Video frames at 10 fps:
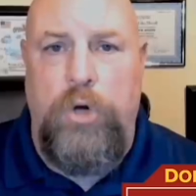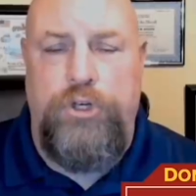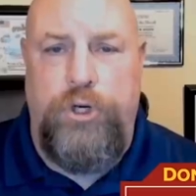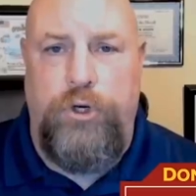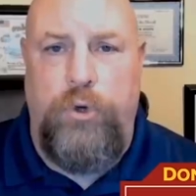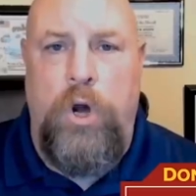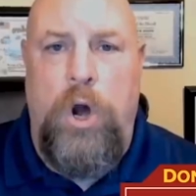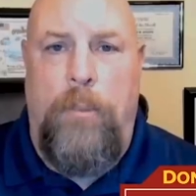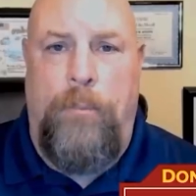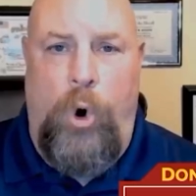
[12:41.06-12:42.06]
to
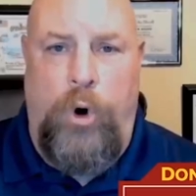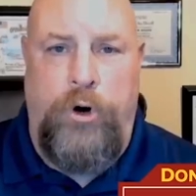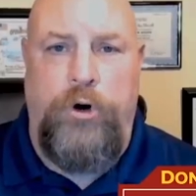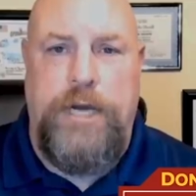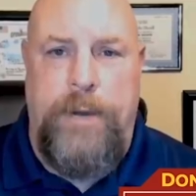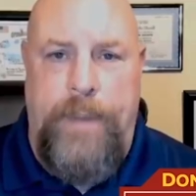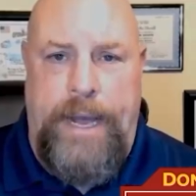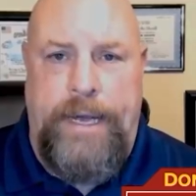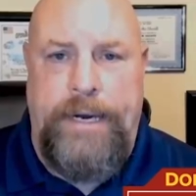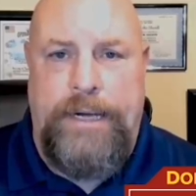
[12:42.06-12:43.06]

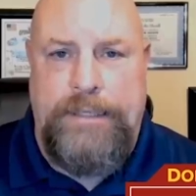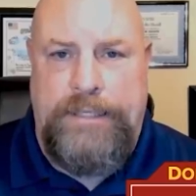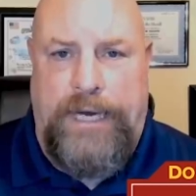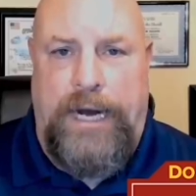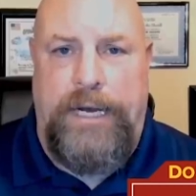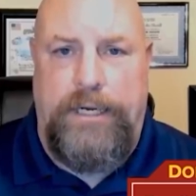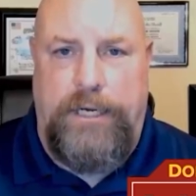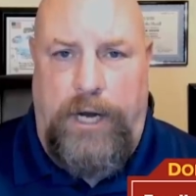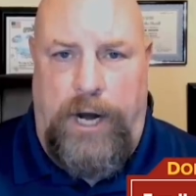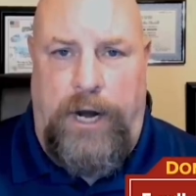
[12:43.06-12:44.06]

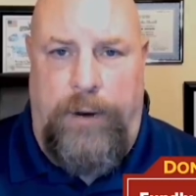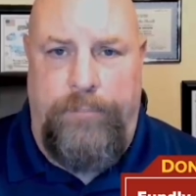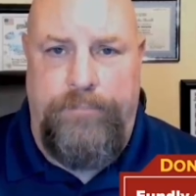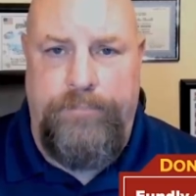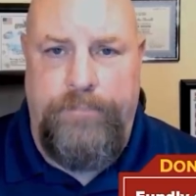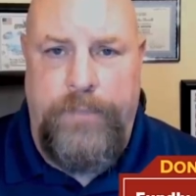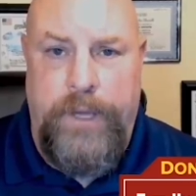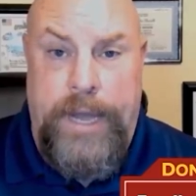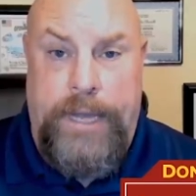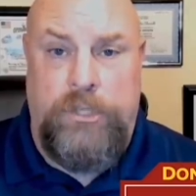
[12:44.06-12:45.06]
bordercommand.com
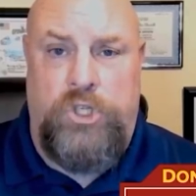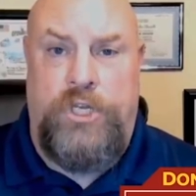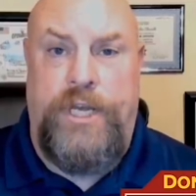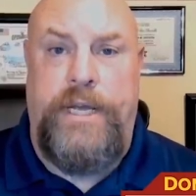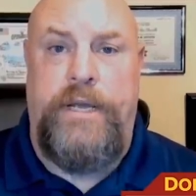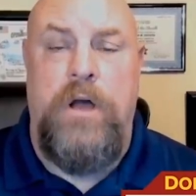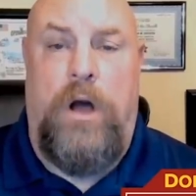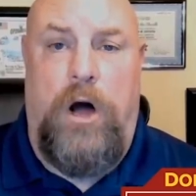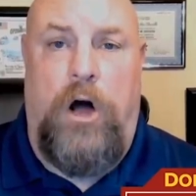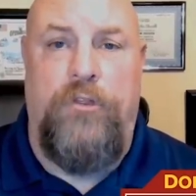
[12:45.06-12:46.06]
and see
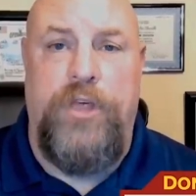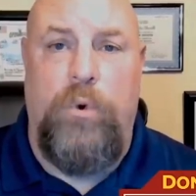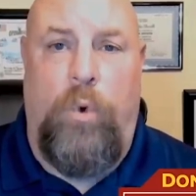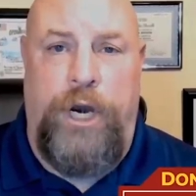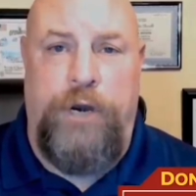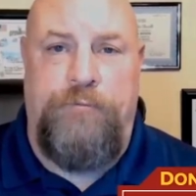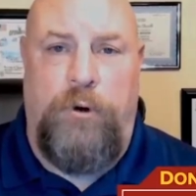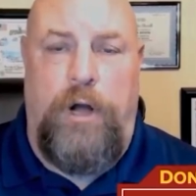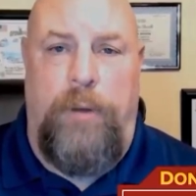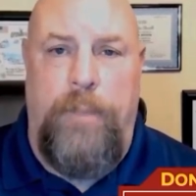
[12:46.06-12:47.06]
all the
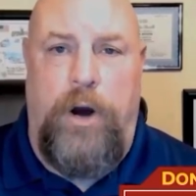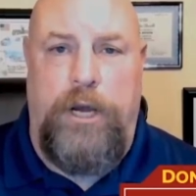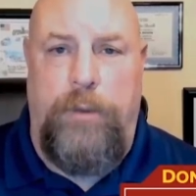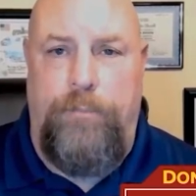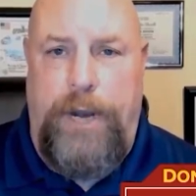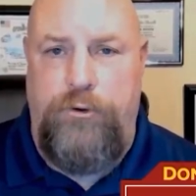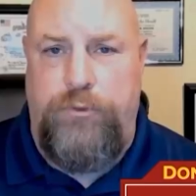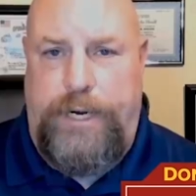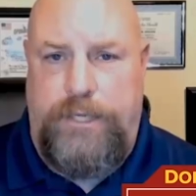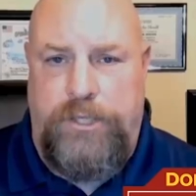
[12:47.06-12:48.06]
wonderful American
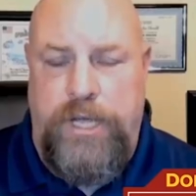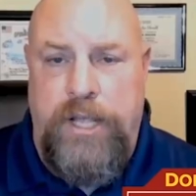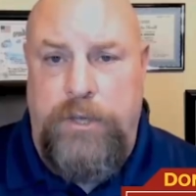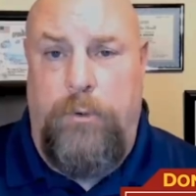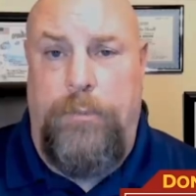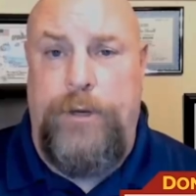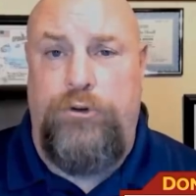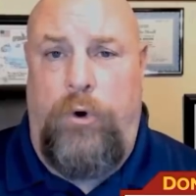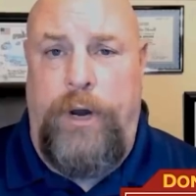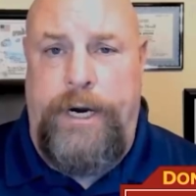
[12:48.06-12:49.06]
patriots that will be
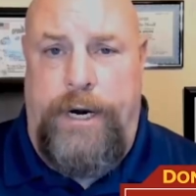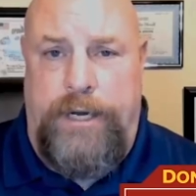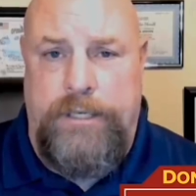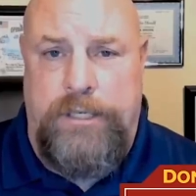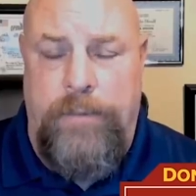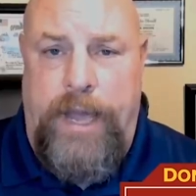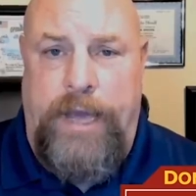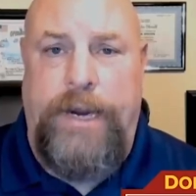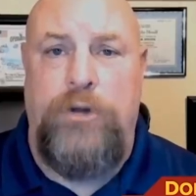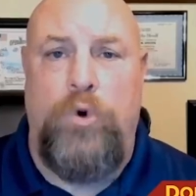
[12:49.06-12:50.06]
joining us in
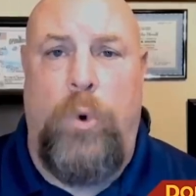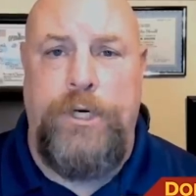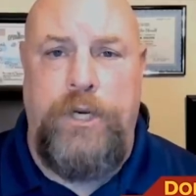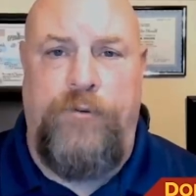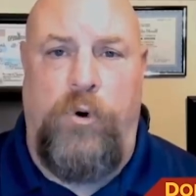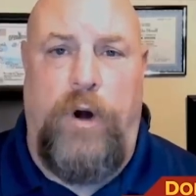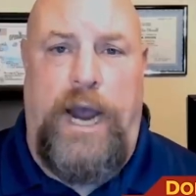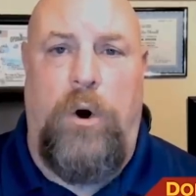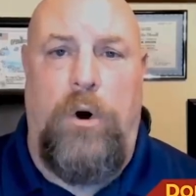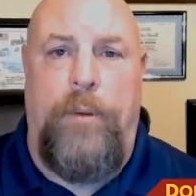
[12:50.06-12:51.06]
a 24-hour